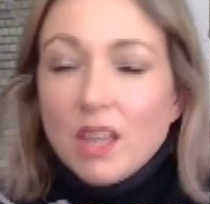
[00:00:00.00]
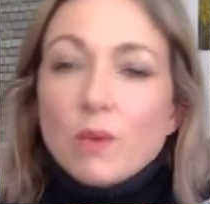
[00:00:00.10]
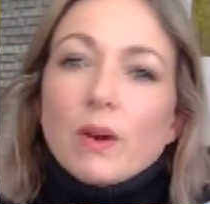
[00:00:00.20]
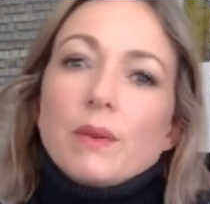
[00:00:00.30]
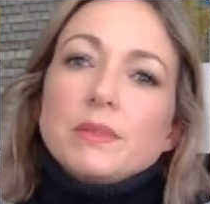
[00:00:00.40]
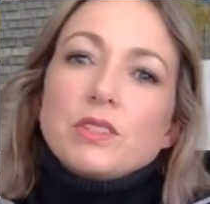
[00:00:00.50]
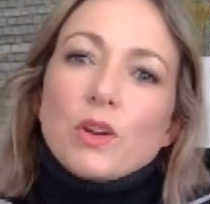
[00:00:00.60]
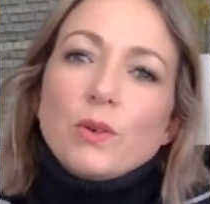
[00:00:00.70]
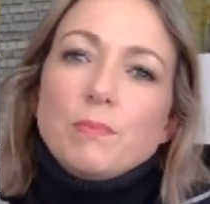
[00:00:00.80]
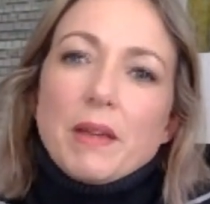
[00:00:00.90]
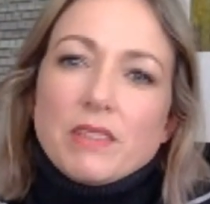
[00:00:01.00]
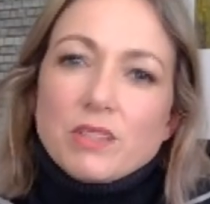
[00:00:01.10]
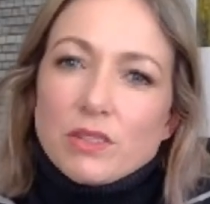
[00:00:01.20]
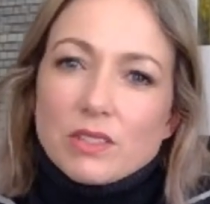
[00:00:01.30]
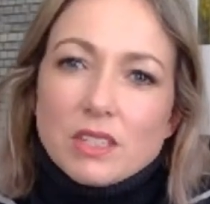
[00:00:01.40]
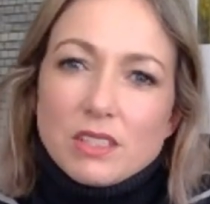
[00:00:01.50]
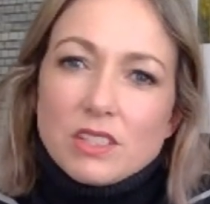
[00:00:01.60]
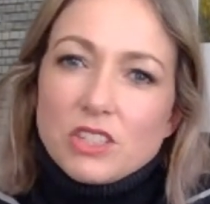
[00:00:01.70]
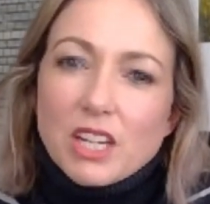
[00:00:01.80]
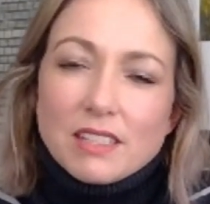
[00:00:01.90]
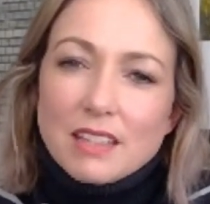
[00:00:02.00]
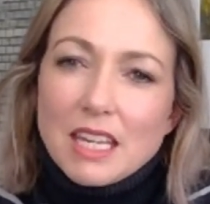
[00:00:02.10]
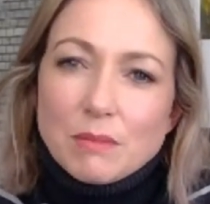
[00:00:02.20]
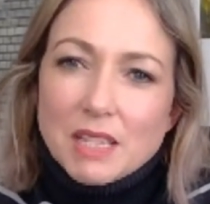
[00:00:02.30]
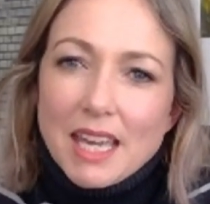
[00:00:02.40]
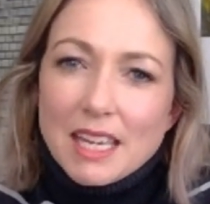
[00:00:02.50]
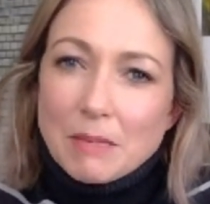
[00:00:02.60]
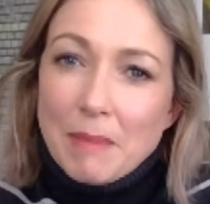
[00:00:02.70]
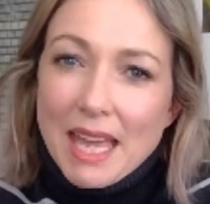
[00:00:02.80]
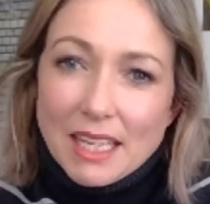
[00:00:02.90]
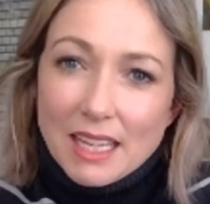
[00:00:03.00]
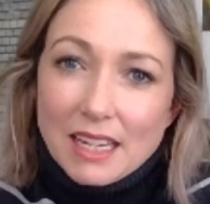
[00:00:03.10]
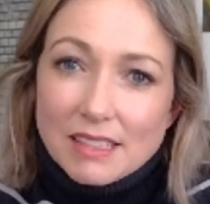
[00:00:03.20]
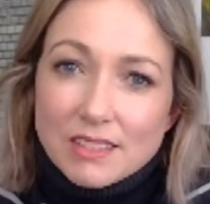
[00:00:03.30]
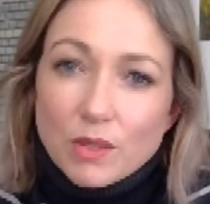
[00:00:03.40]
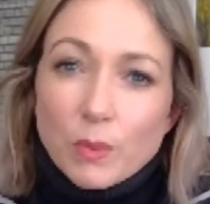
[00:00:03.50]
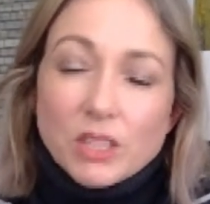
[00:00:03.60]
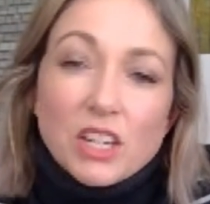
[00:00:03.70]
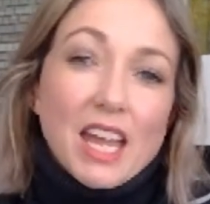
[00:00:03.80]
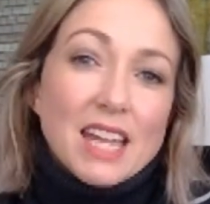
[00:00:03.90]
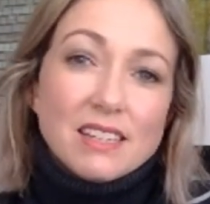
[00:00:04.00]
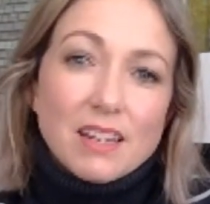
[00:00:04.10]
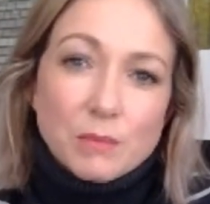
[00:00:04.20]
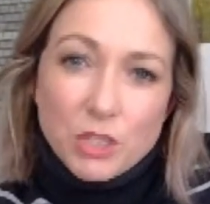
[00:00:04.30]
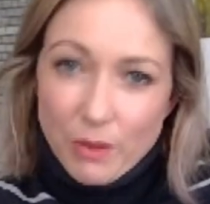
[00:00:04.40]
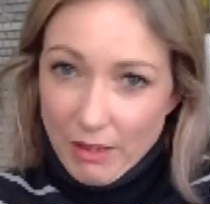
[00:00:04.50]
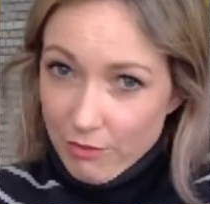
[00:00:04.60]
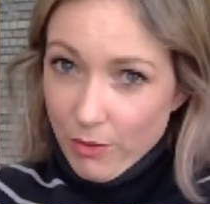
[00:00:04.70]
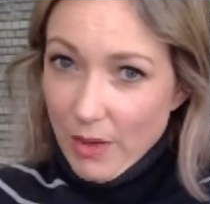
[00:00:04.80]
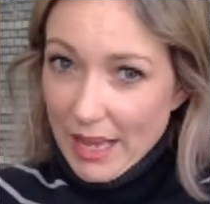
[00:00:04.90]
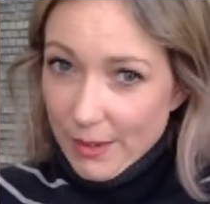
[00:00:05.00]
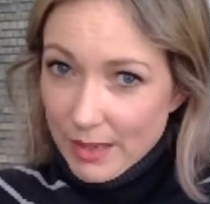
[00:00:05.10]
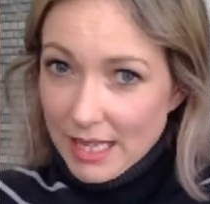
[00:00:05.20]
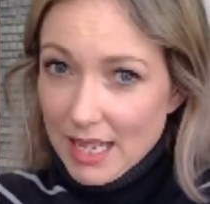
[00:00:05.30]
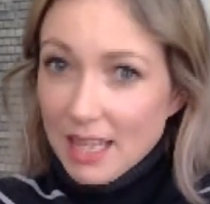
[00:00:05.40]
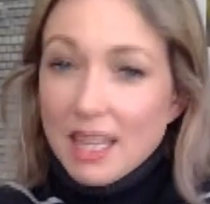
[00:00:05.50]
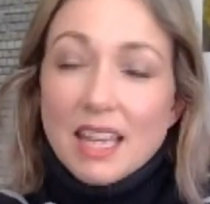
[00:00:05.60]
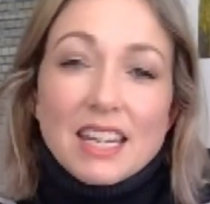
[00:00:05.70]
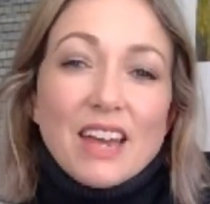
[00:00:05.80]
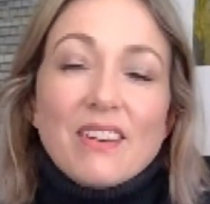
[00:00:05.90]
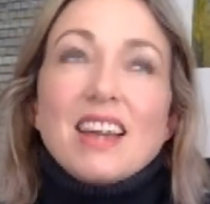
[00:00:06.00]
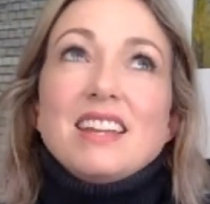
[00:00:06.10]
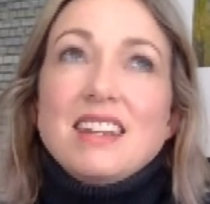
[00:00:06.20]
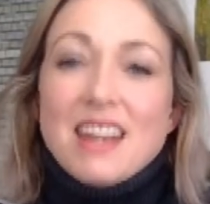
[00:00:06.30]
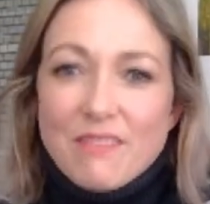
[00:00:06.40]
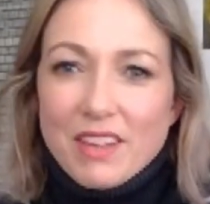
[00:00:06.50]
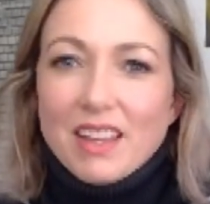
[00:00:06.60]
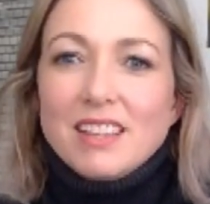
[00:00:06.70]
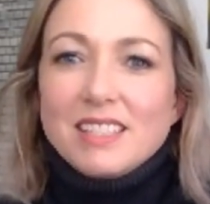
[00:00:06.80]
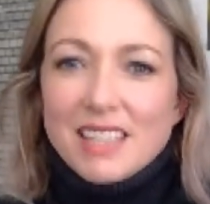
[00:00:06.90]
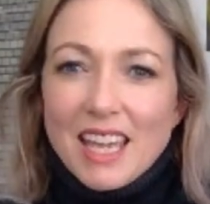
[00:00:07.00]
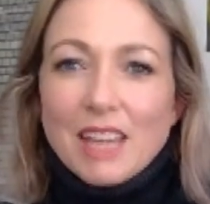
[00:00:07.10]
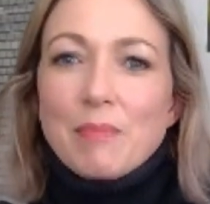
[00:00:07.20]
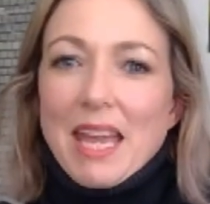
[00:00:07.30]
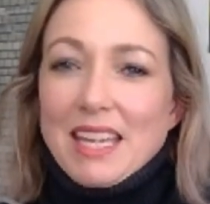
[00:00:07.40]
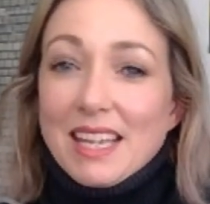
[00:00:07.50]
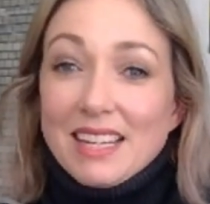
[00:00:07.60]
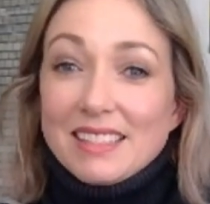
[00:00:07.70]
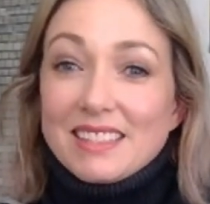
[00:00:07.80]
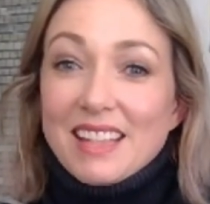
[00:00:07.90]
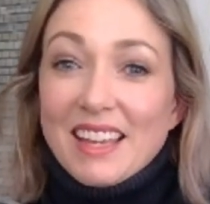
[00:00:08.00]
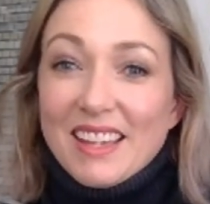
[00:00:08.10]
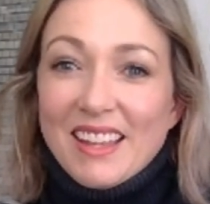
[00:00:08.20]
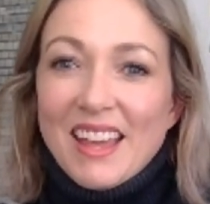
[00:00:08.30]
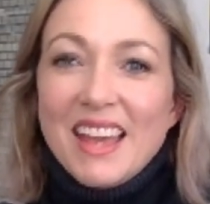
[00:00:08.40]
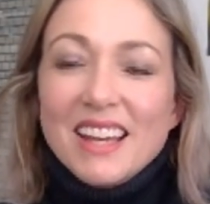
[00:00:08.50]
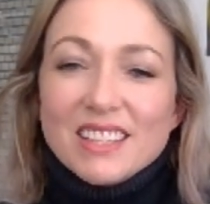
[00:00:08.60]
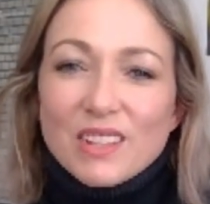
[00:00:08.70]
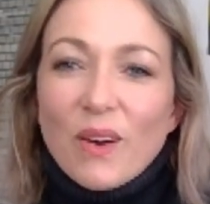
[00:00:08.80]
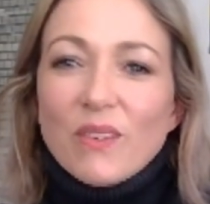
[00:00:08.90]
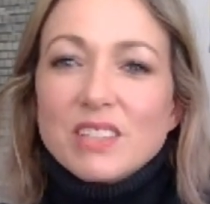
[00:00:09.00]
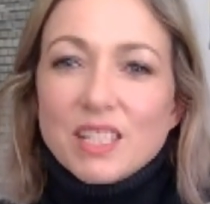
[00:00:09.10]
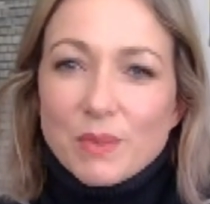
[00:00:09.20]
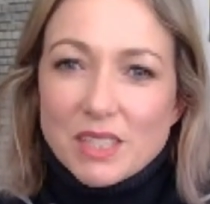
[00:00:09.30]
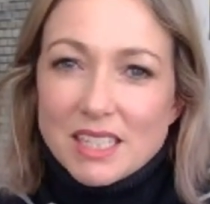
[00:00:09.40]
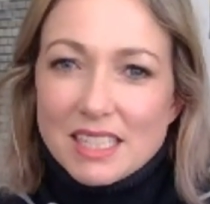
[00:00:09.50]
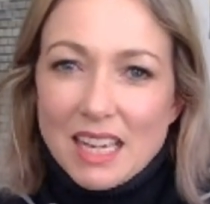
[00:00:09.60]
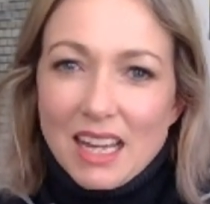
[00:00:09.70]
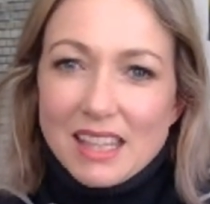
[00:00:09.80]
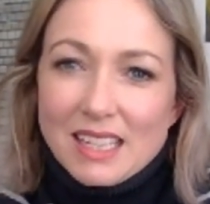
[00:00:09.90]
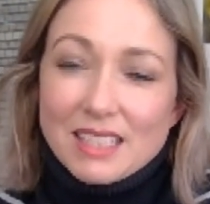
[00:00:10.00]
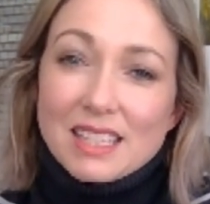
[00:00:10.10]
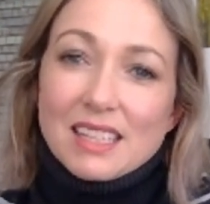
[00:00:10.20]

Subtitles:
where I was told by the doctors to just keep taking painkillers, which I ended up doing 4 hourly. Now, I never take painkillers. So obviously wanting to cut these